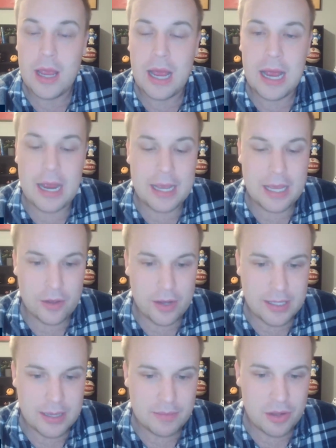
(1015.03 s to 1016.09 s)
Uh, he only
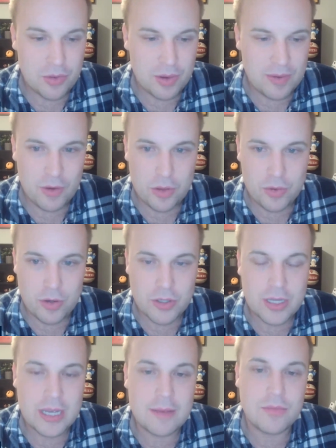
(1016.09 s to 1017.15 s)
attempted three free throws
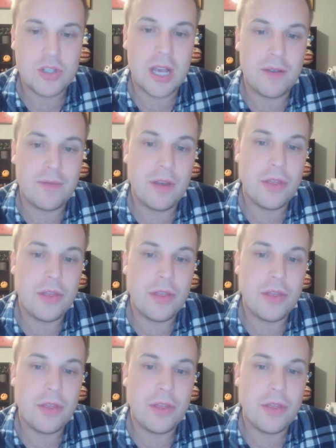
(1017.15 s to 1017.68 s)
himself.